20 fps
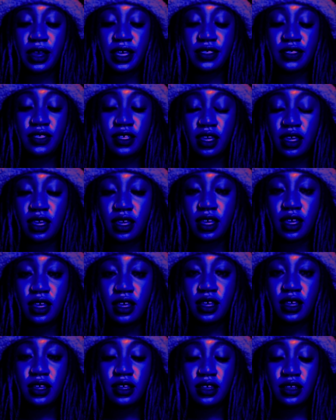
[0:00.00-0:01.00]
I think
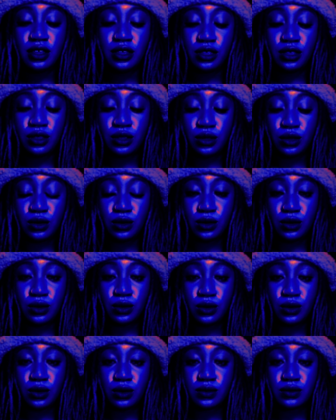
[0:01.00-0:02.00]

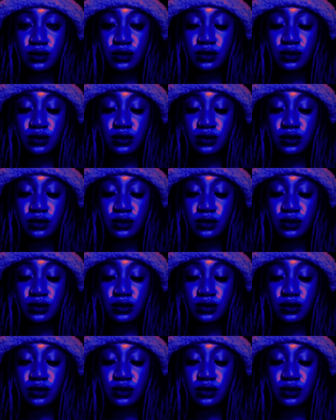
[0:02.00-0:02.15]
you